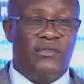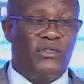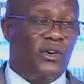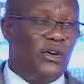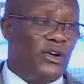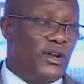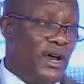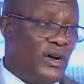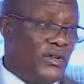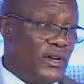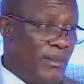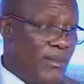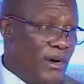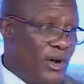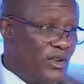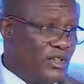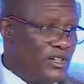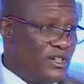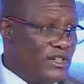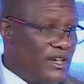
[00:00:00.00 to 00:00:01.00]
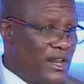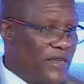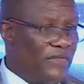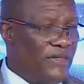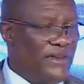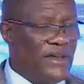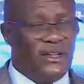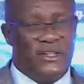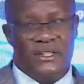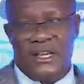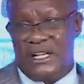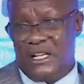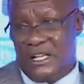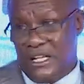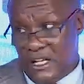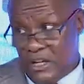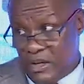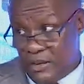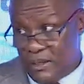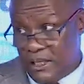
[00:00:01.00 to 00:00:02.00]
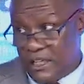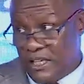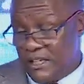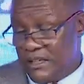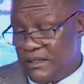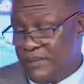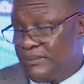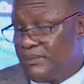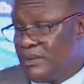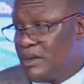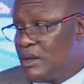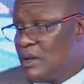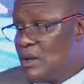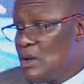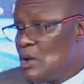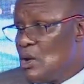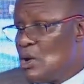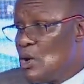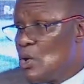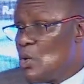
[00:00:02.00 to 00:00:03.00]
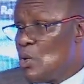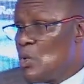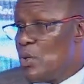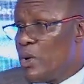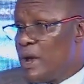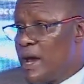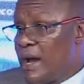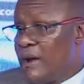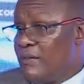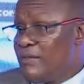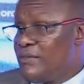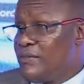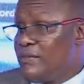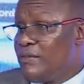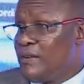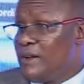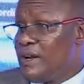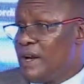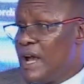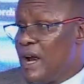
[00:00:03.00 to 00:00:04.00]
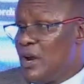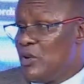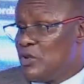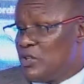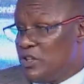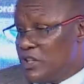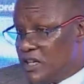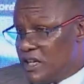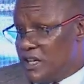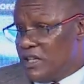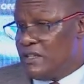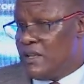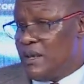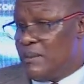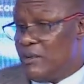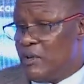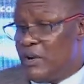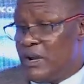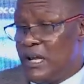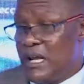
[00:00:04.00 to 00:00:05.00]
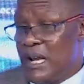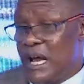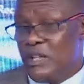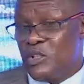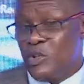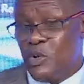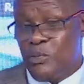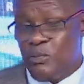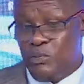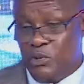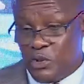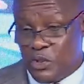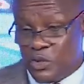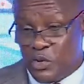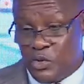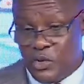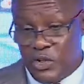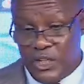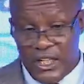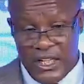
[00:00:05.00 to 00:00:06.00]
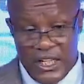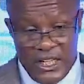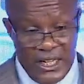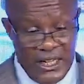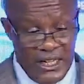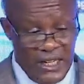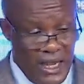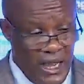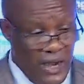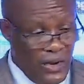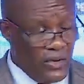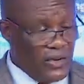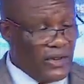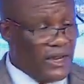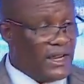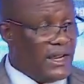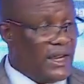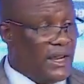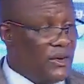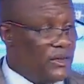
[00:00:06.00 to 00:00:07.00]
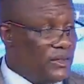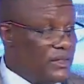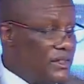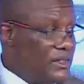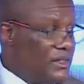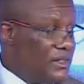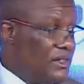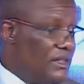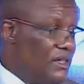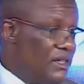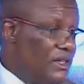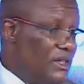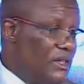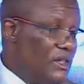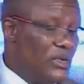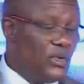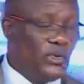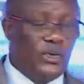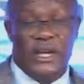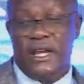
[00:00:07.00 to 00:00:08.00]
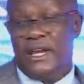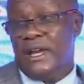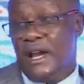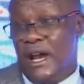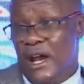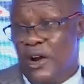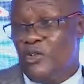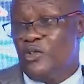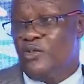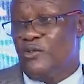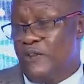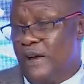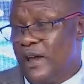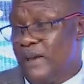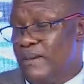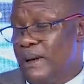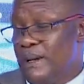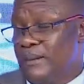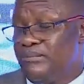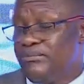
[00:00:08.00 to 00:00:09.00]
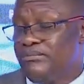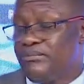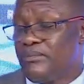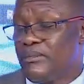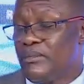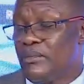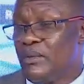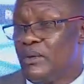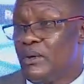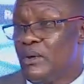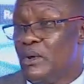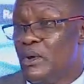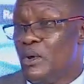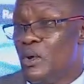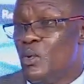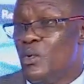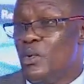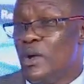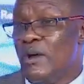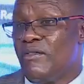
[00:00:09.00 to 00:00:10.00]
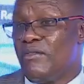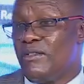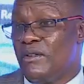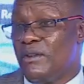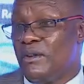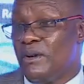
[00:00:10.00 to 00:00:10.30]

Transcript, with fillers: rolled out about 10,000 kilometers. We have now changed the model as opposed to digging down the ground to lay out fiber. We have,